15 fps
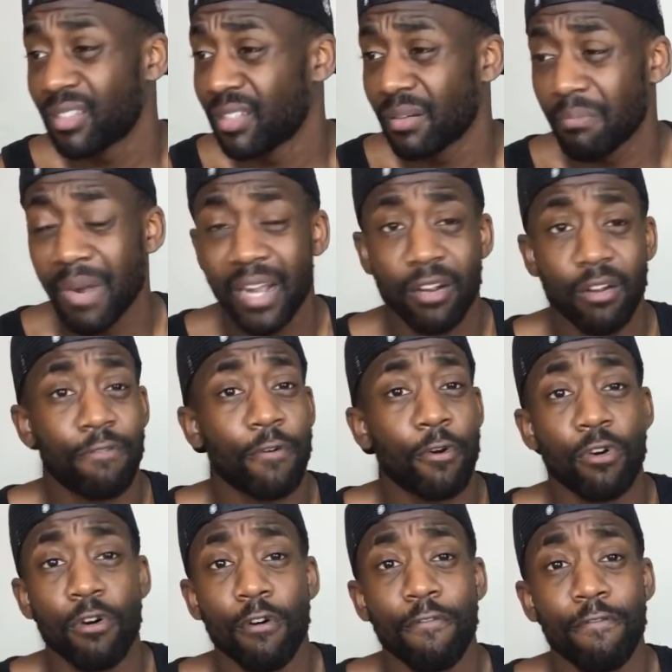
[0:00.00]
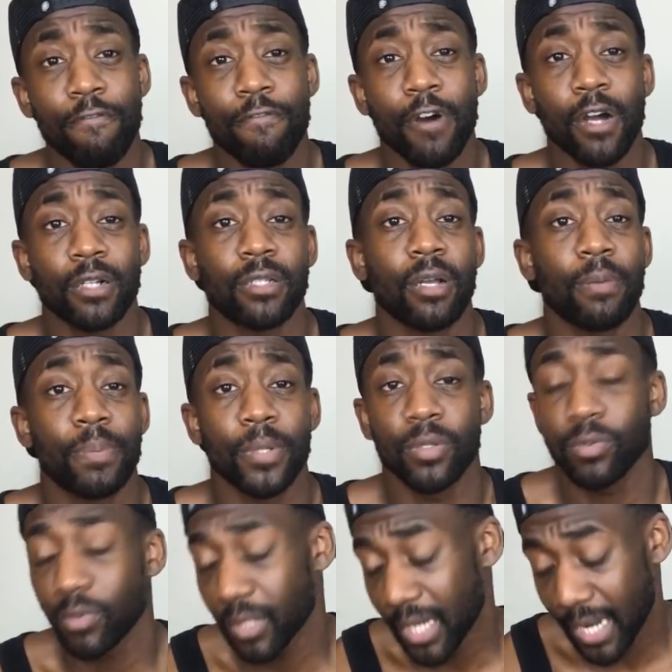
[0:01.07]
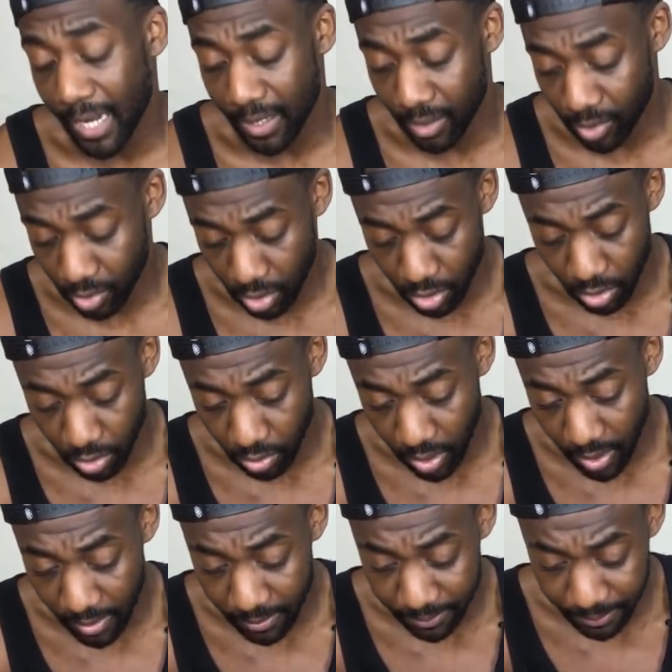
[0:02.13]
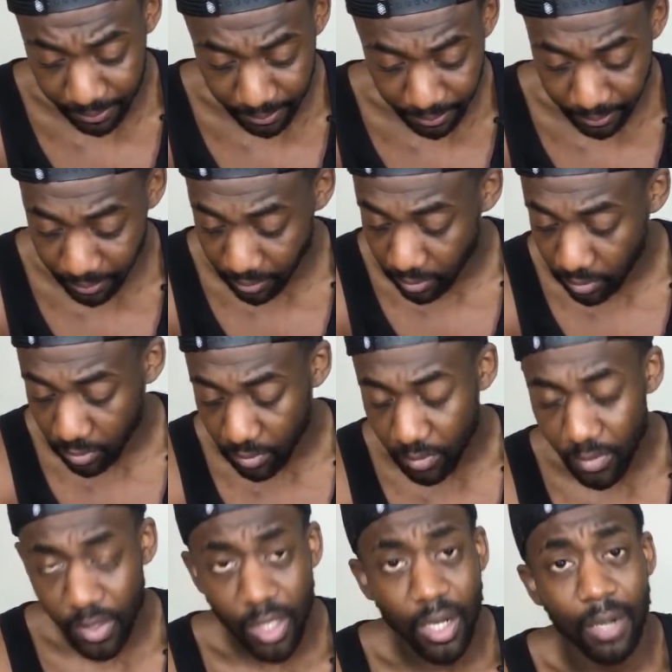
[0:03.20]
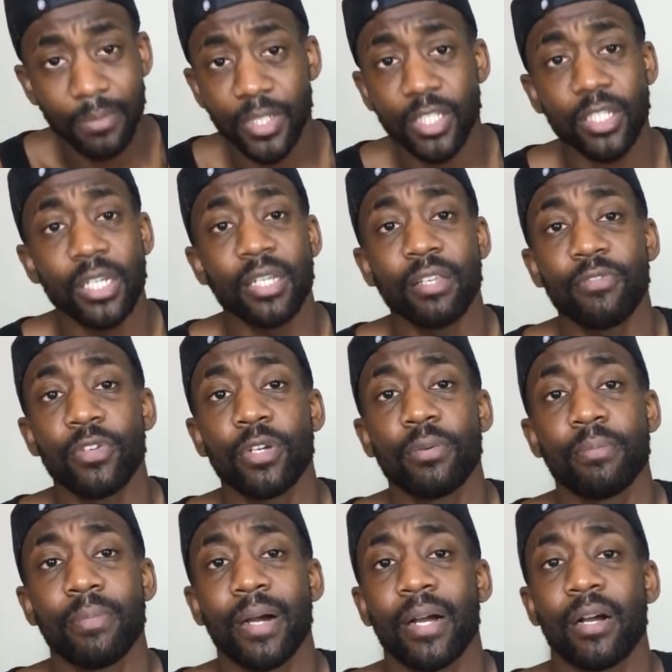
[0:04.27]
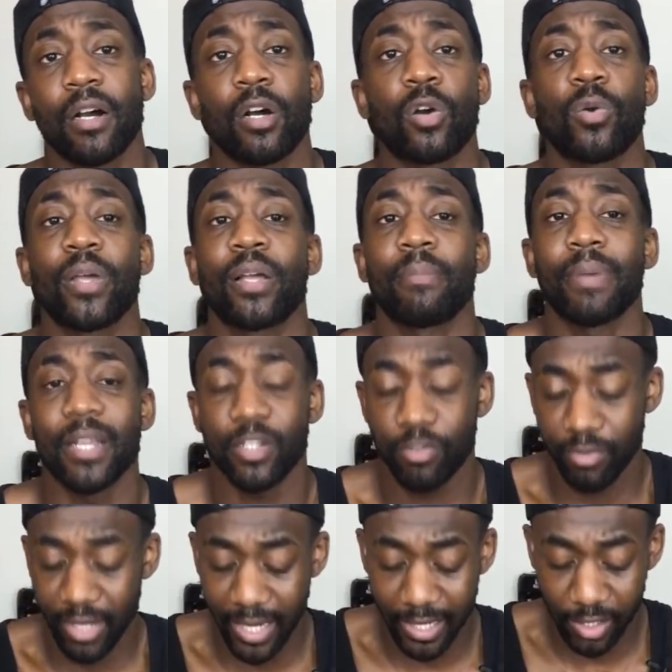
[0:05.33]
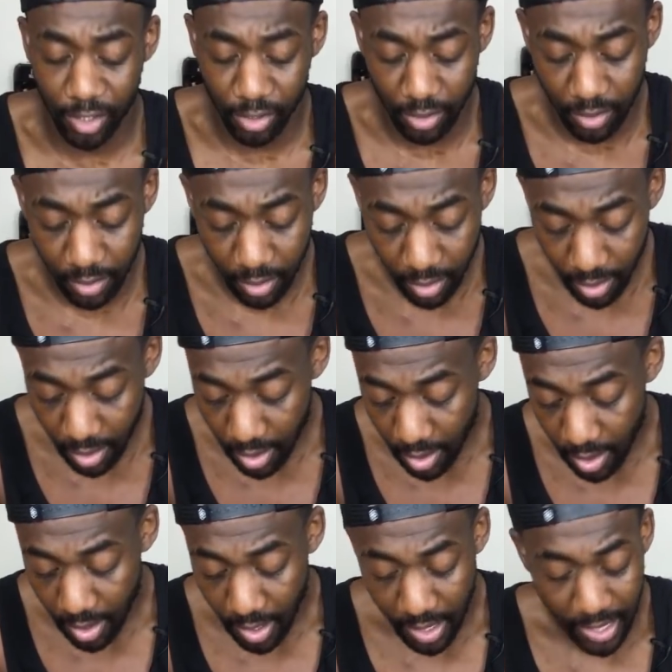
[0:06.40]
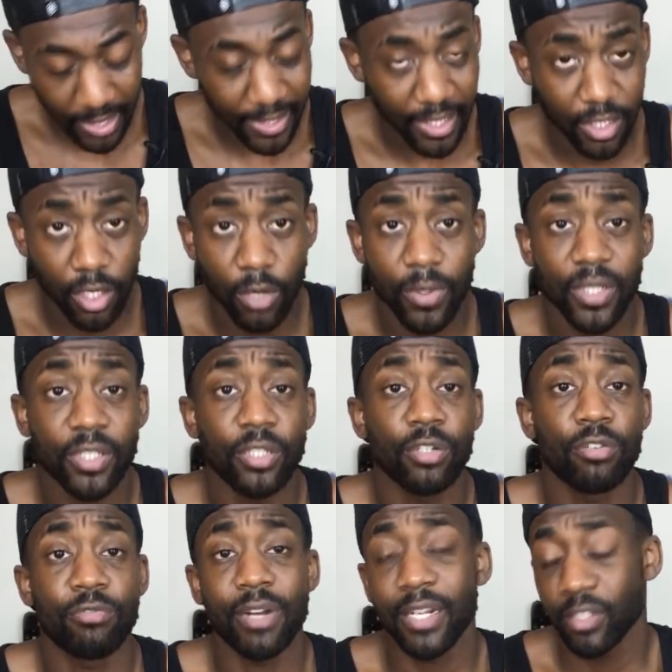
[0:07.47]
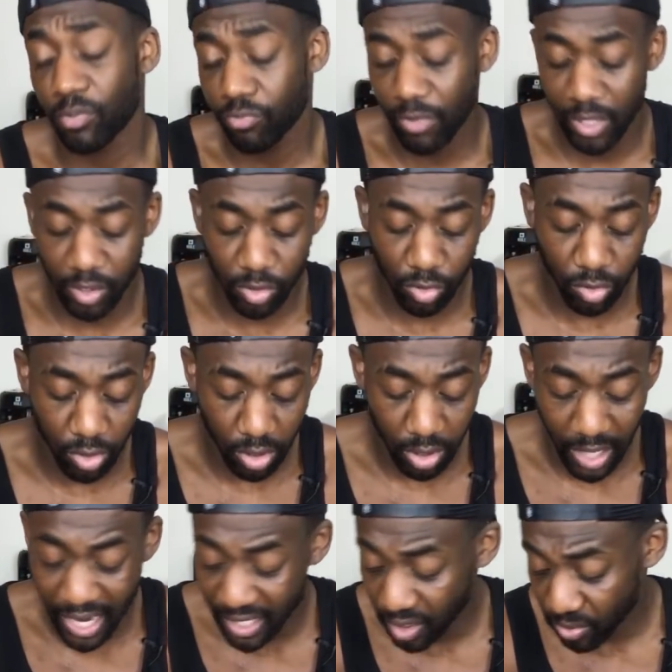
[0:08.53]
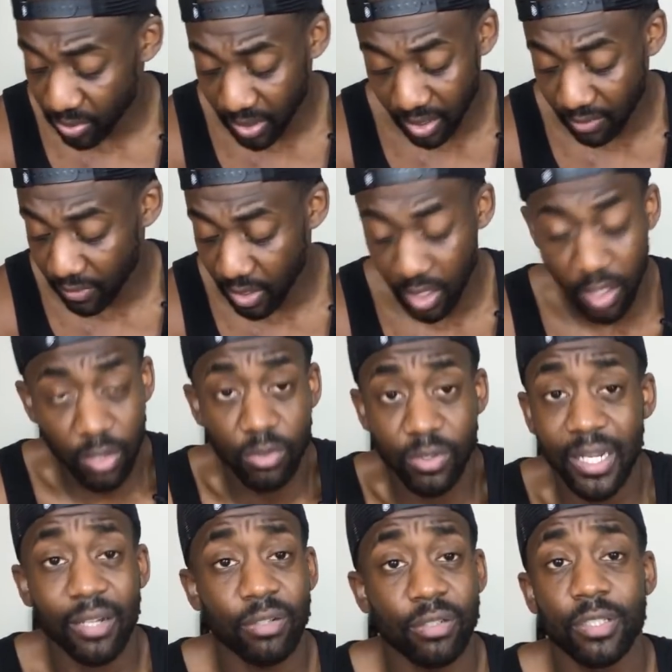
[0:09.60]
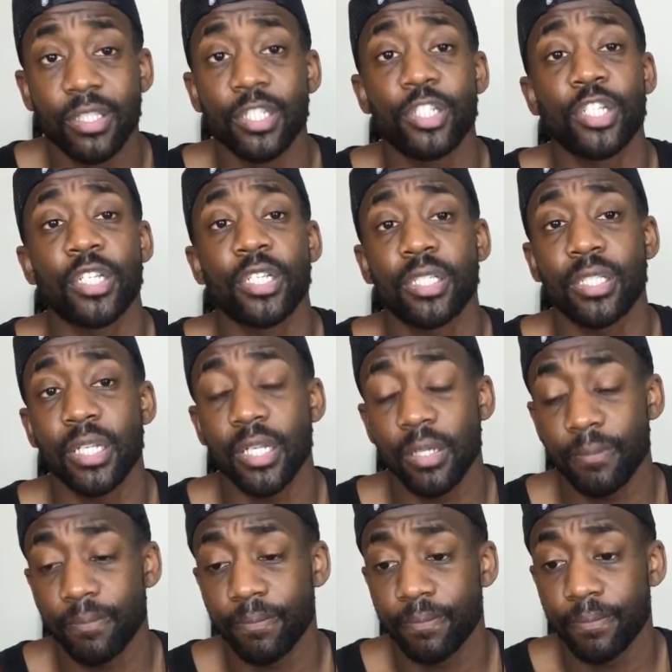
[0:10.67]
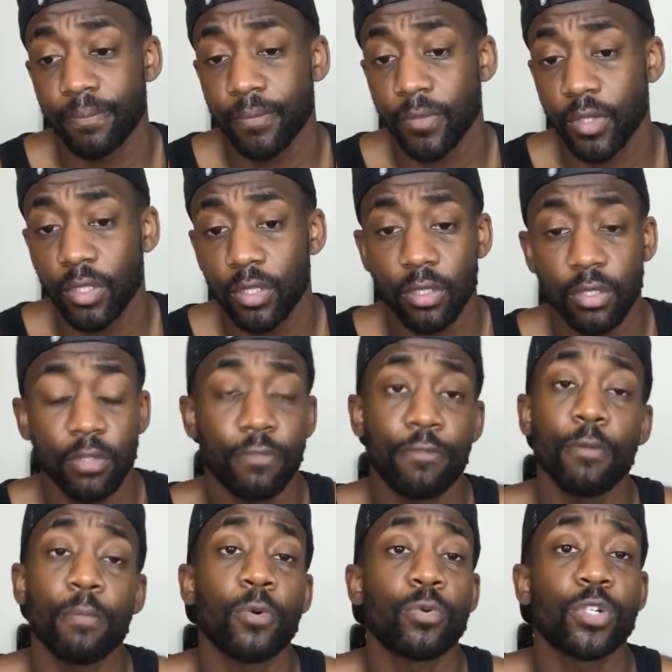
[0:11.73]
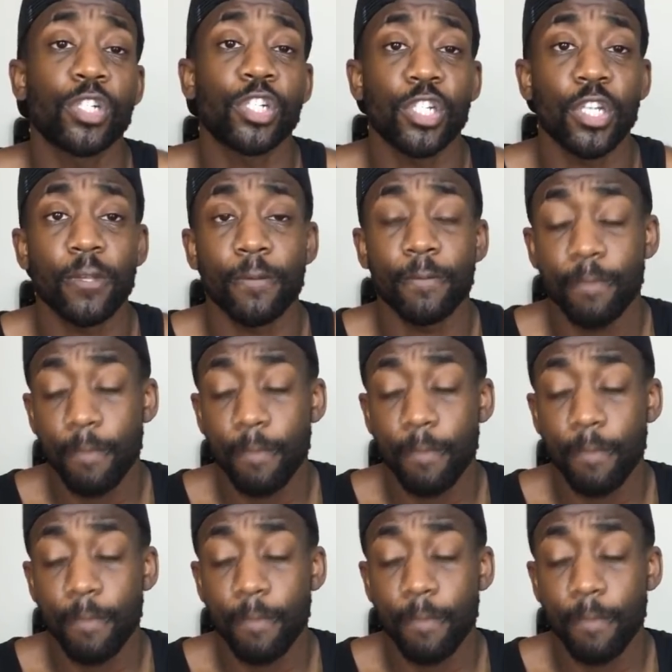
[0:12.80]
microphone got fucked up and all that. So I'm just gonna give you a quick match reaction and then go into your rants red talk. I just want to give you the lowdown, the gist in it. The football was shit.